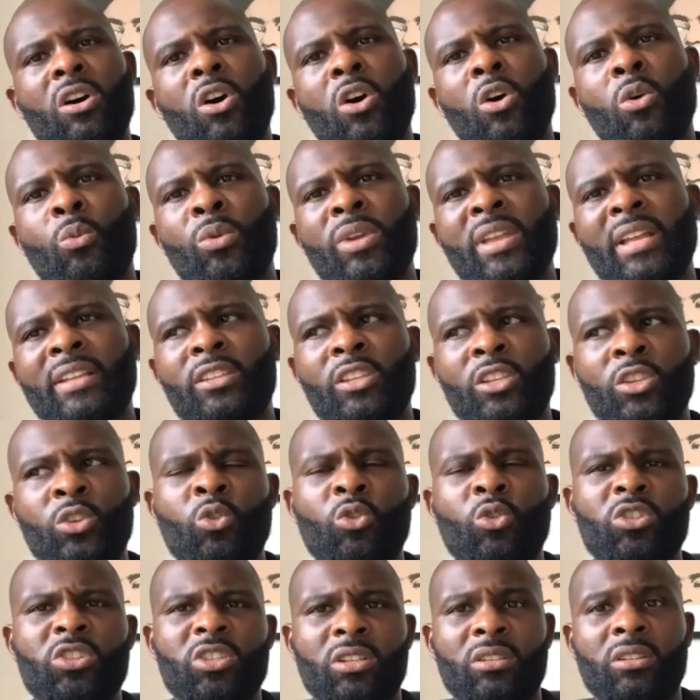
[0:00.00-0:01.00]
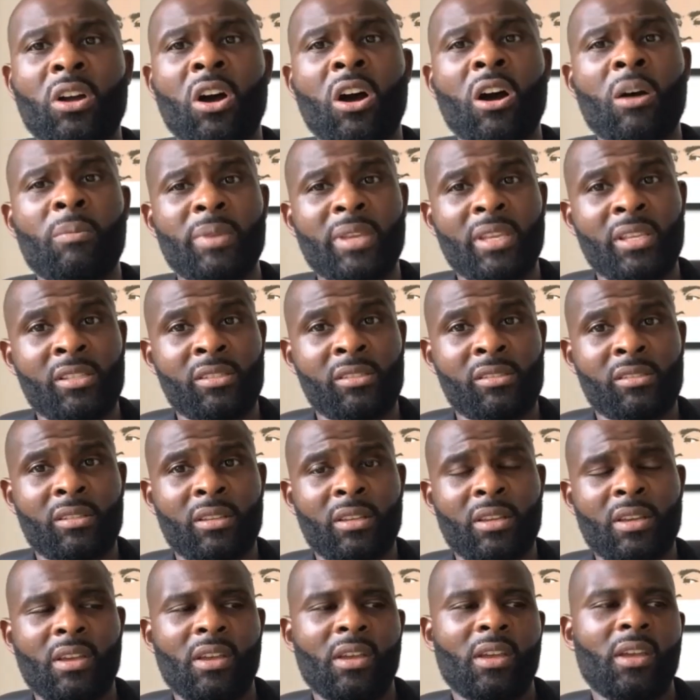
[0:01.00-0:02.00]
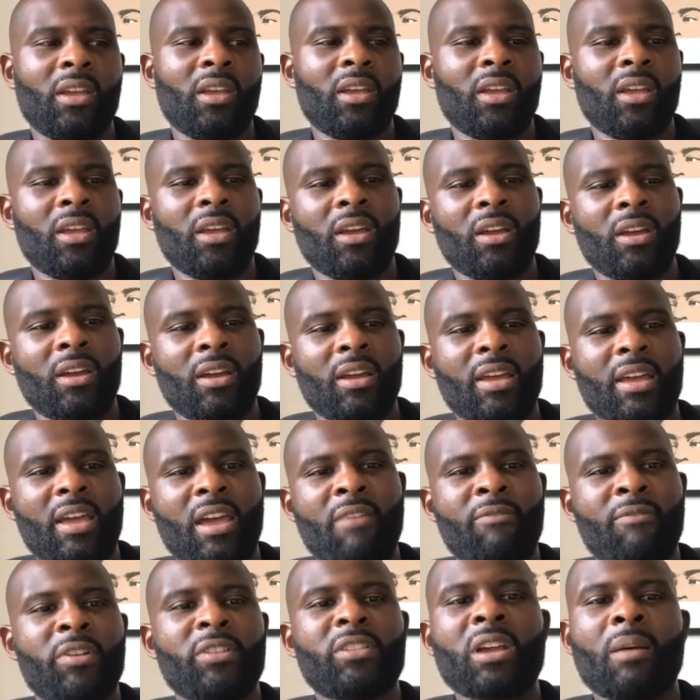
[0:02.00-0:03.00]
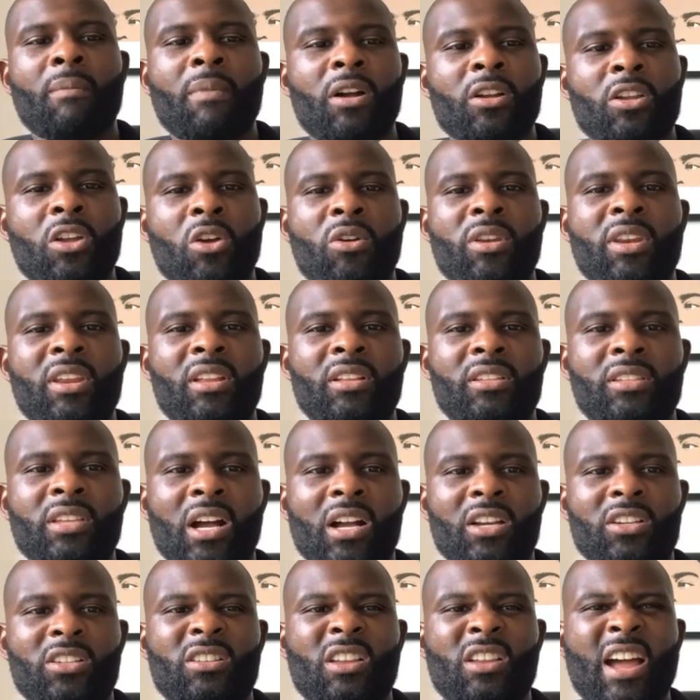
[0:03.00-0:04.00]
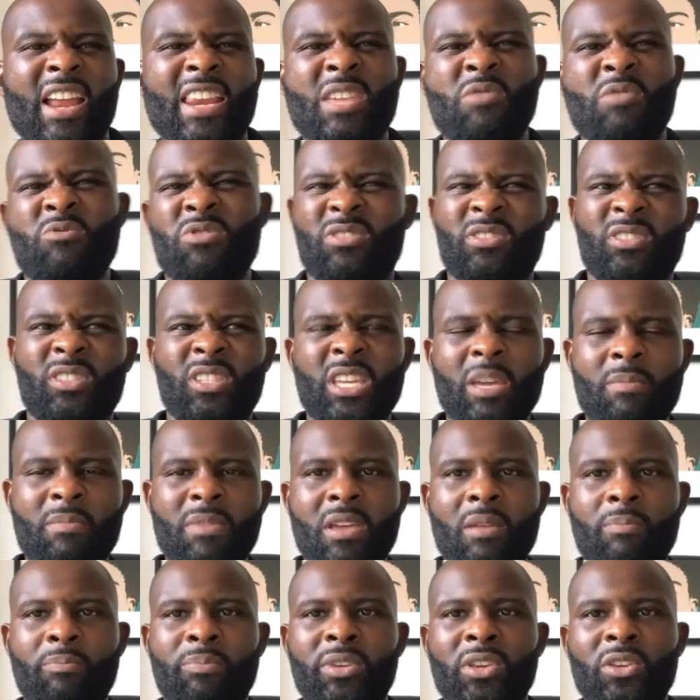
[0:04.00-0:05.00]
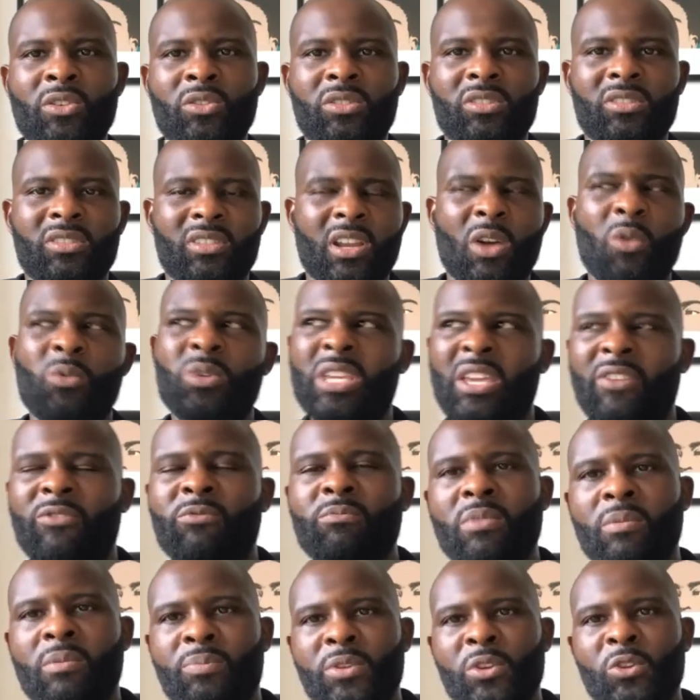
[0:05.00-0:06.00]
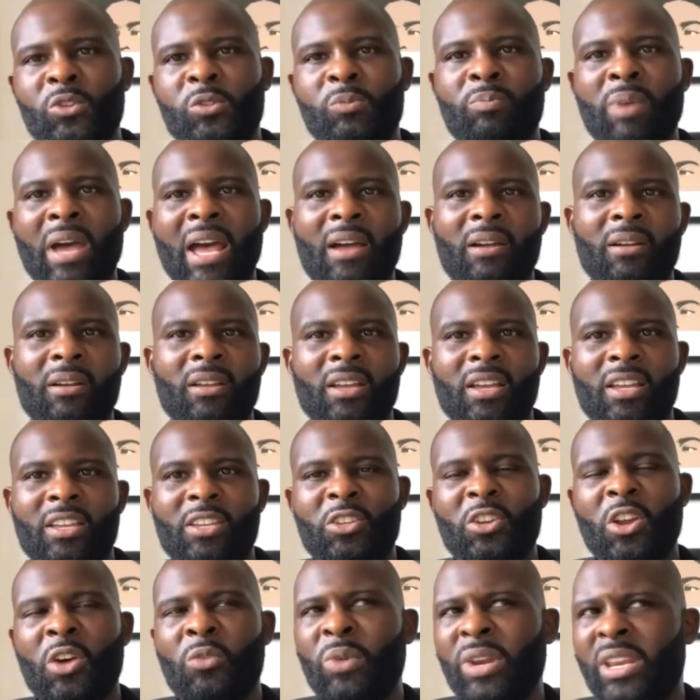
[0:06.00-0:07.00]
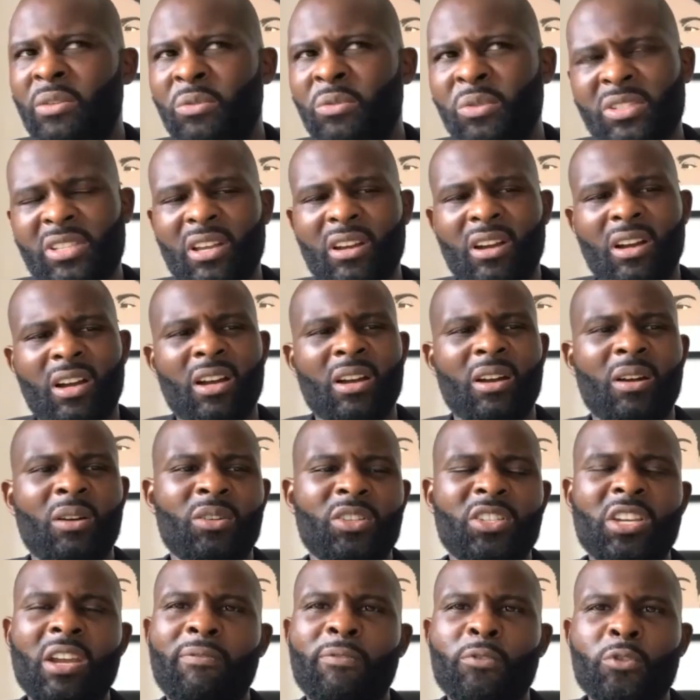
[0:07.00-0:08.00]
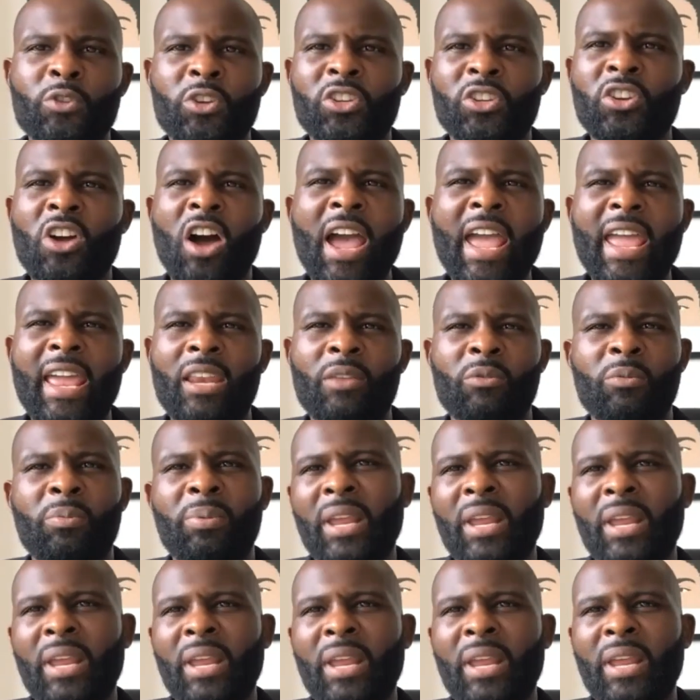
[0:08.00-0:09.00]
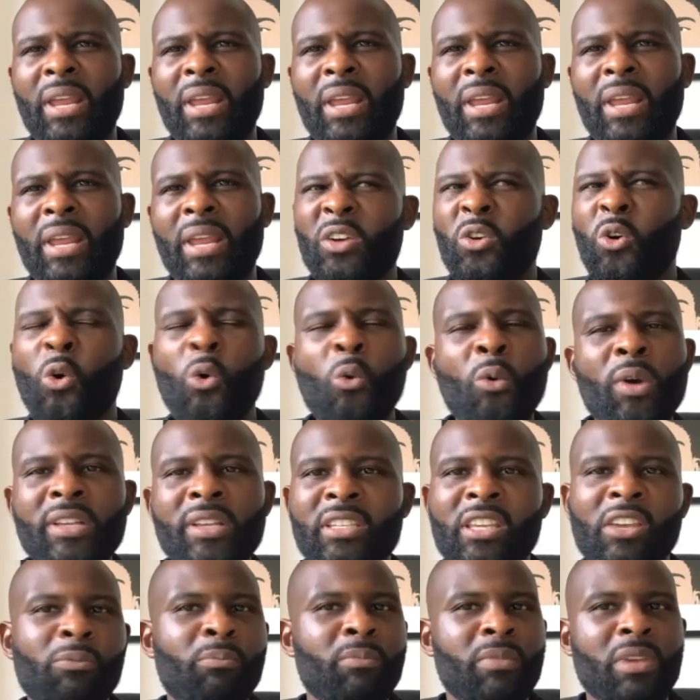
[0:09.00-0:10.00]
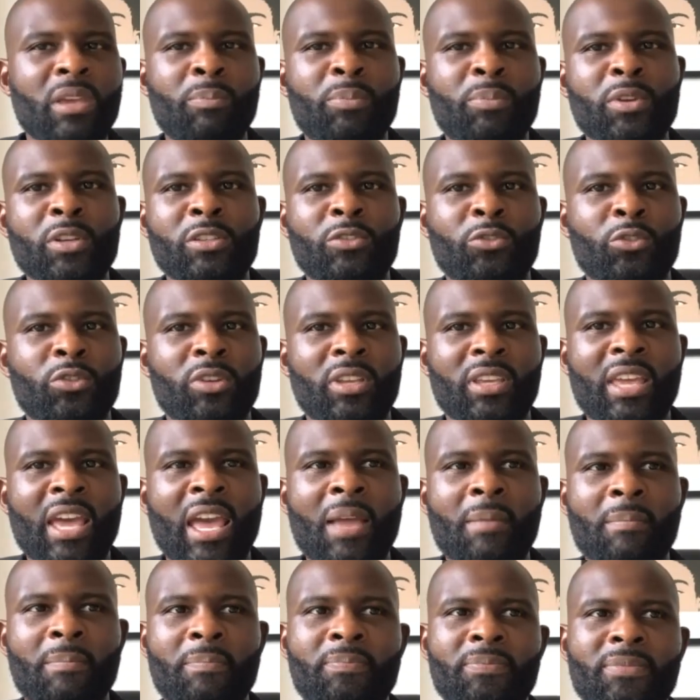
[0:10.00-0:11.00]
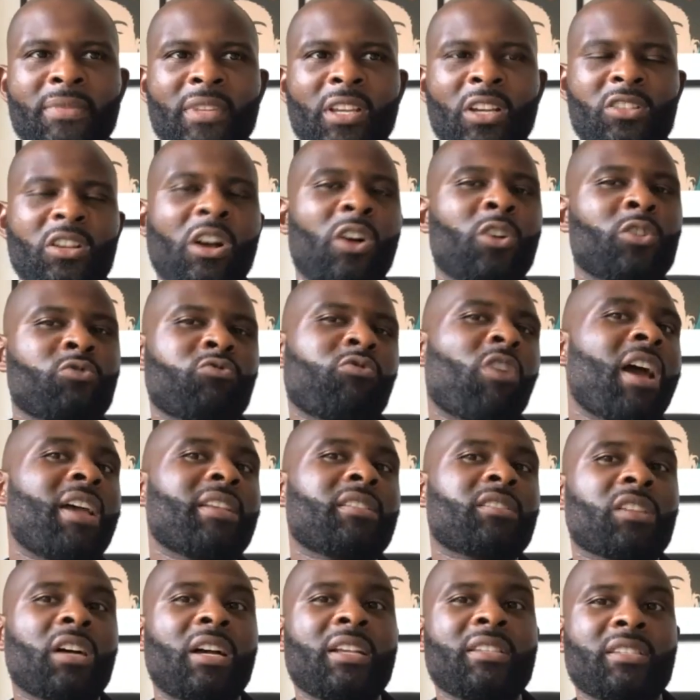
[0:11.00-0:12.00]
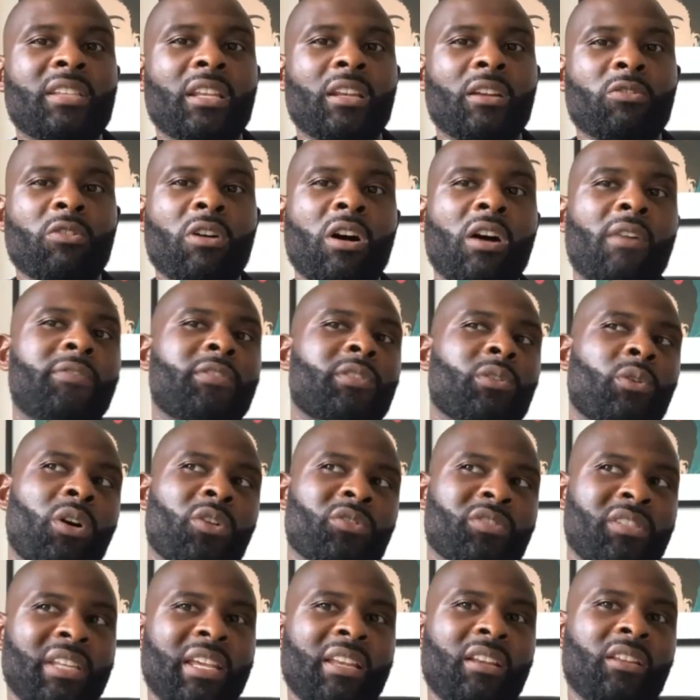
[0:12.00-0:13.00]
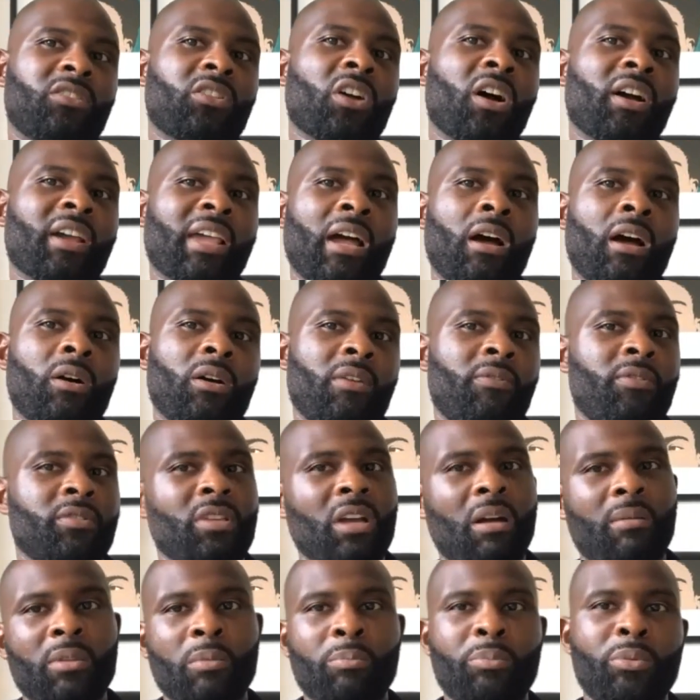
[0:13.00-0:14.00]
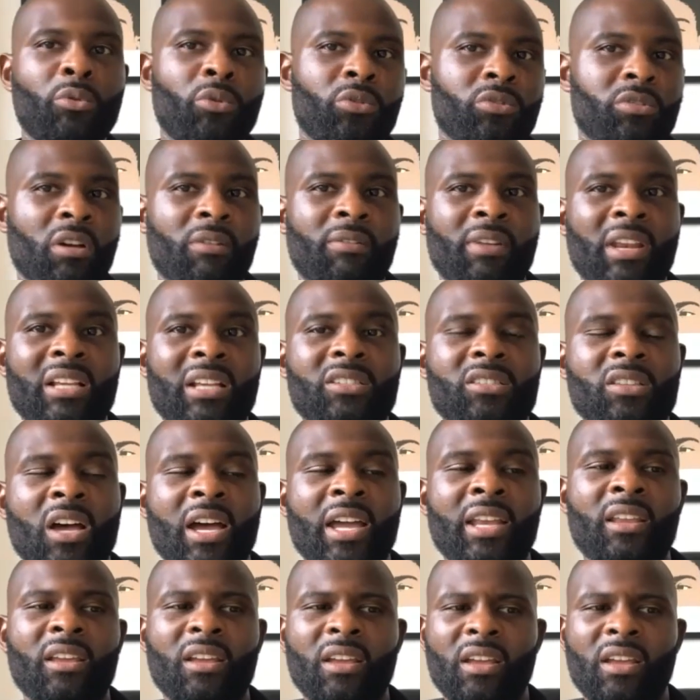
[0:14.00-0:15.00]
home, we had the Yorkshire derbies. Every time I go in the touchline, he would give me abuse. I would give him abuse back. When he was at Sheffield United, he played Hull, always giving me abuse through the game because I was right side centre half, so I was near the dugout every time the ball was over that side.